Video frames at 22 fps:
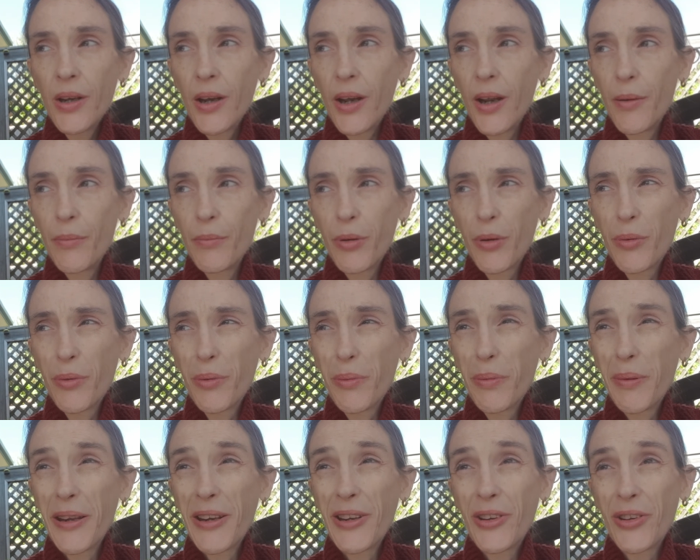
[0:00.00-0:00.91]
I'm
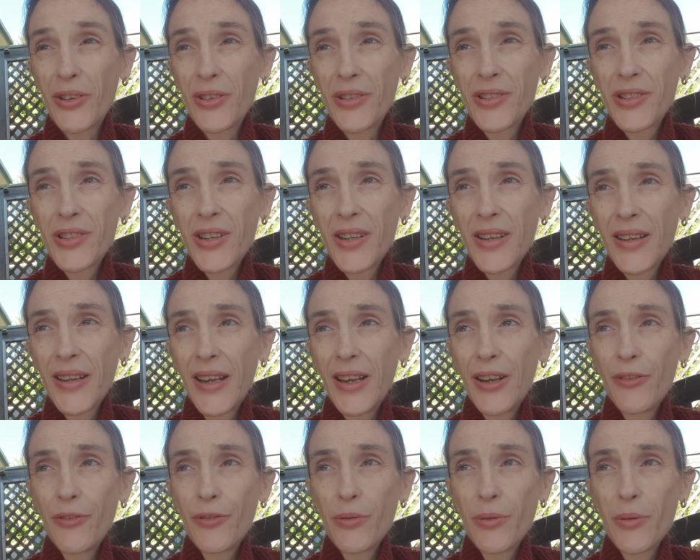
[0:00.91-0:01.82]
probably not entirely
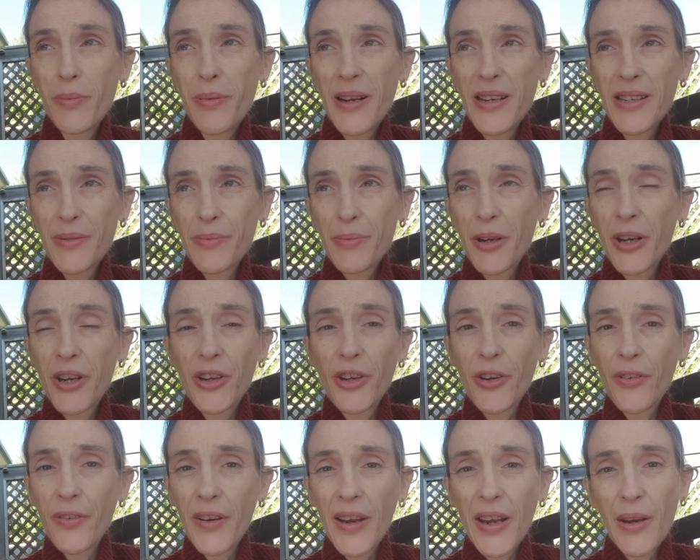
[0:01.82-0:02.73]
healed from the past, but I don't
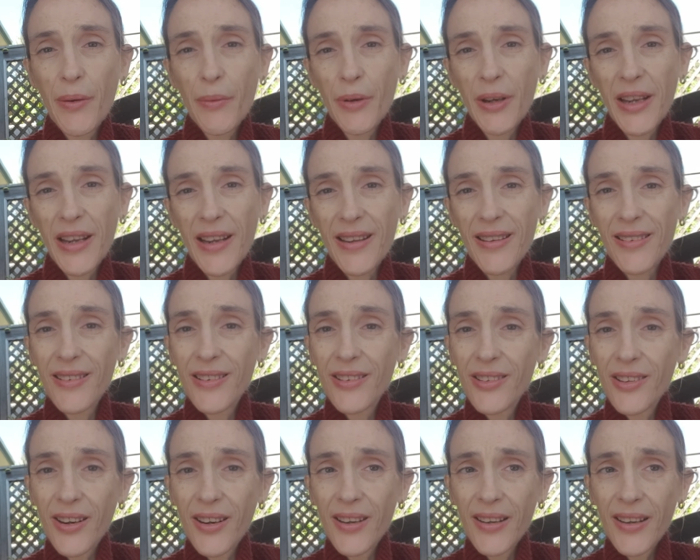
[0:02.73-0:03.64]
know if anyone is
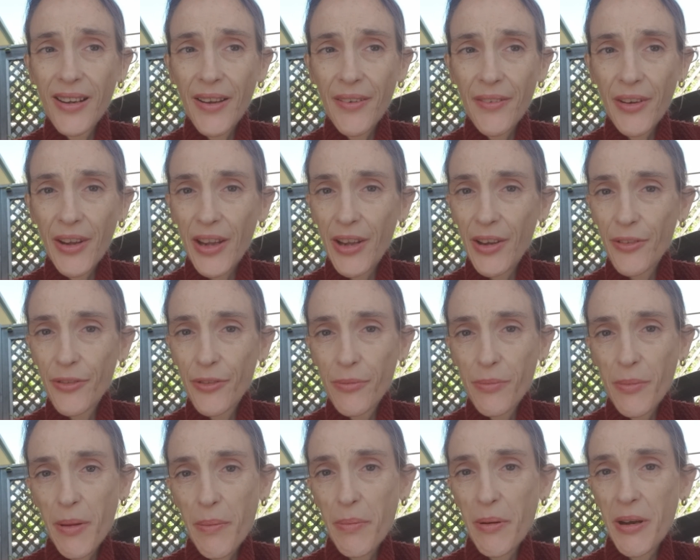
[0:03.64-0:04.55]
entirely ever healed
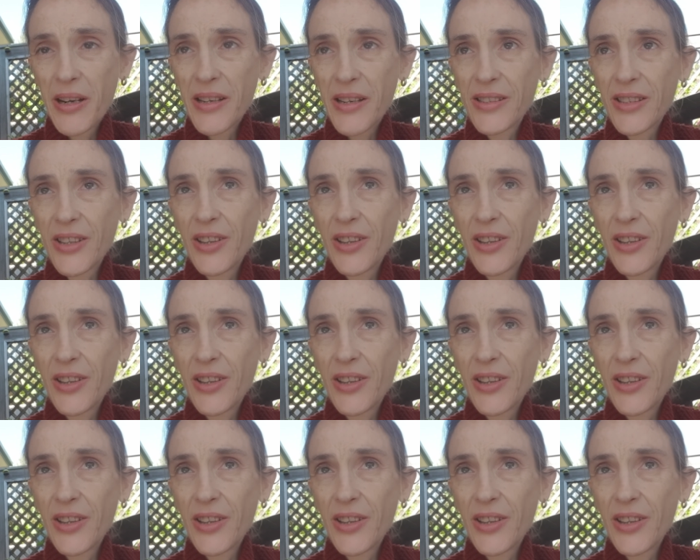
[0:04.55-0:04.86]
from their past.